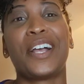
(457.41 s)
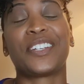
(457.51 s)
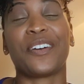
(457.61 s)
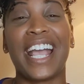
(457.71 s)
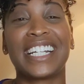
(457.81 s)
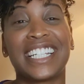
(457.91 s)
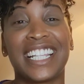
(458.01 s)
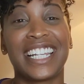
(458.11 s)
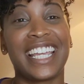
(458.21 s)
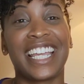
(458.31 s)
So head to the
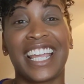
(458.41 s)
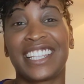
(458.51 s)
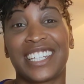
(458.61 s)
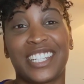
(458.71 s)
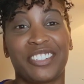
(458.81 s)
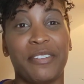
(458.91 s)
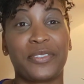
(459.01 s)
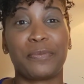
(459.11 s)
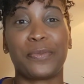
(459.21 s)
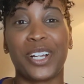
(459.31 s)
link in the
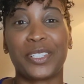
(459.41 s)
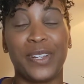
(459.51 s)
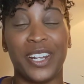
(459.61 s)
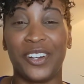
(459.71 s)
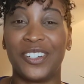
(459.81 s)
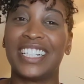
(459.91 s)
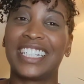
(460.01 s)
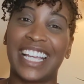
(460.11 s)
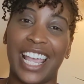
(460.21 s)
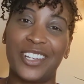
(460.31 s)
description box below,
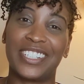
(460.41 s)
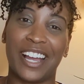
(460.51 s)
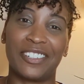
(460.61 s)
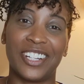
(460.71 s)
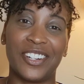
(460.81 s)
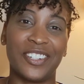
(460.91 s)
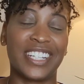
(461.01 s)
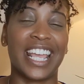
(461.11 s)
get your download,